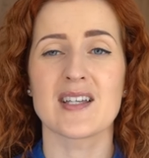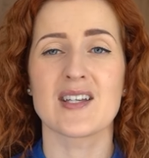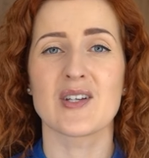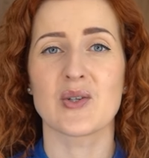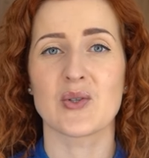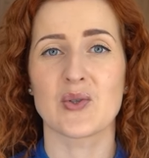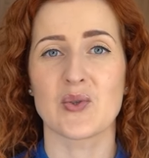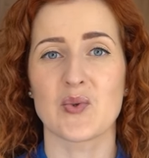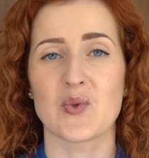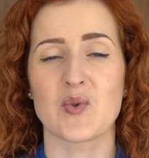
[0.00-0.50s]

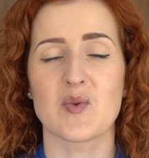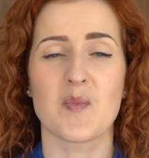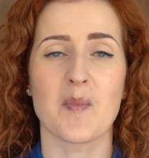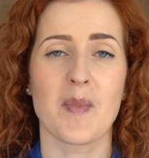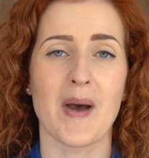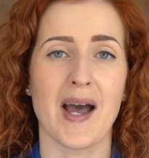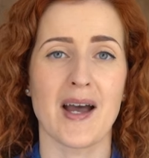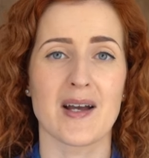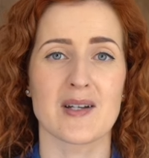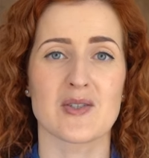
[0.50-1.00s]
include
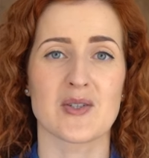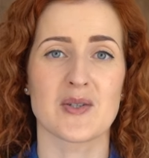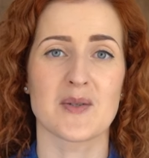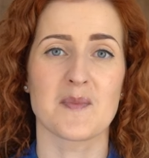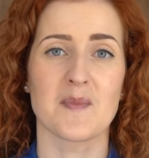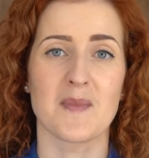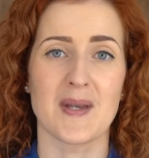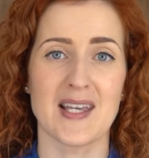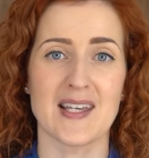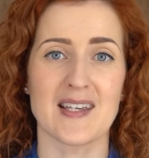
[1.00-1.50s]

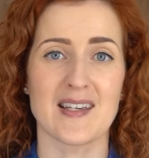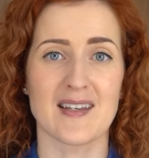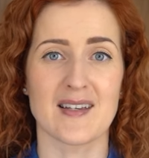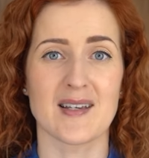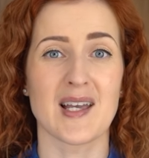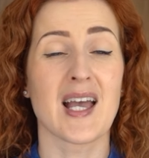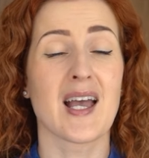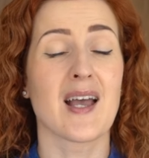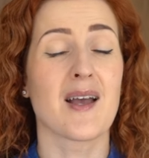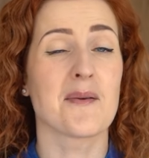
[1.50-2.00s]
pattern making,